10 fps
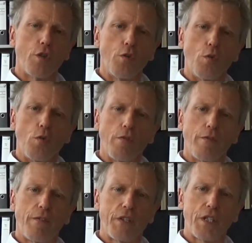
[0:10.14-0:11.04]
to
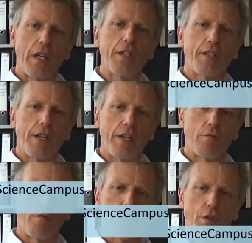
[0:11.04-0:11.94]

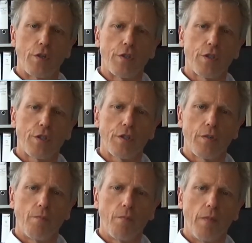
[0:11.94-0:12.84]
facilitate research.
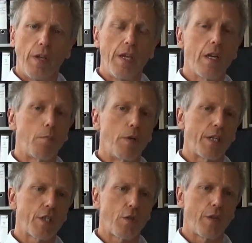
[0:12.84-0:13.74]
EEGA
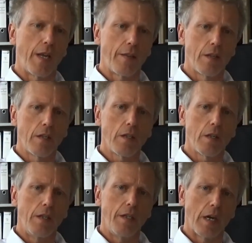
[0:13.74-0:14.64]
brings together
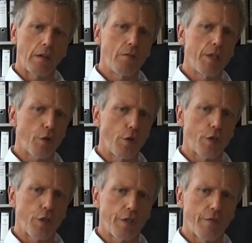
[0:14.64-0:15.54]
young
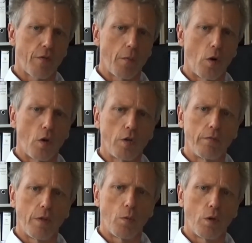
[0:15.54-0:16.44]
researchers from all
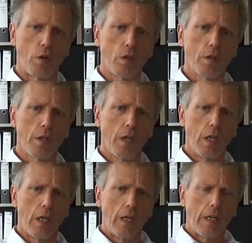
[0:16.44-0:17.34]
over the world.
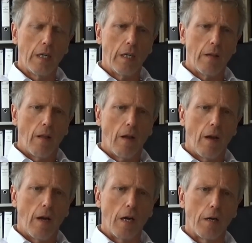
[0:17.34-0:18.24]

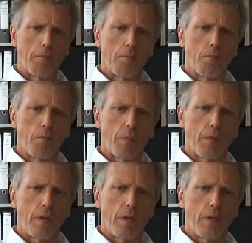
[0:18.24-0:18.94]
Um,